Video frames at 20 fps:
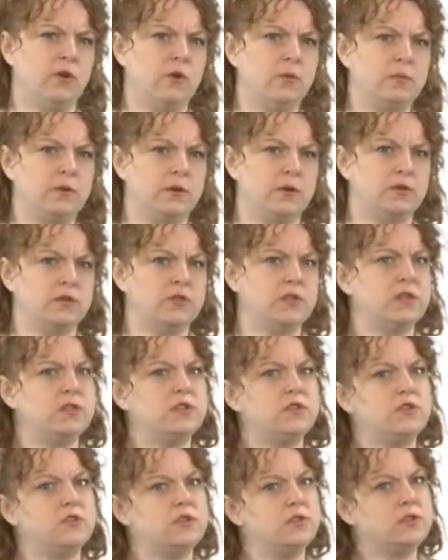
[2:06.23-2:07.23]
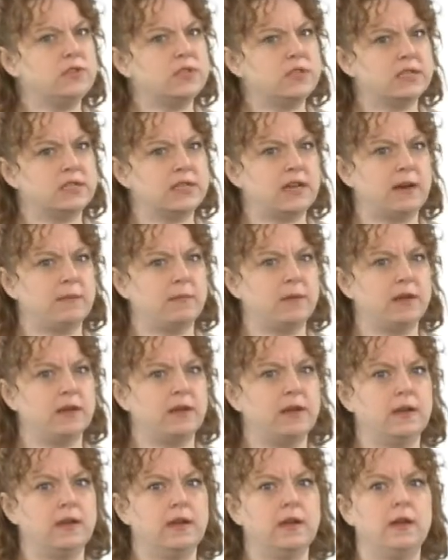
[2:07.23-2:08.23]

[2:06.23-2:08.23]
opener to introduce the topic,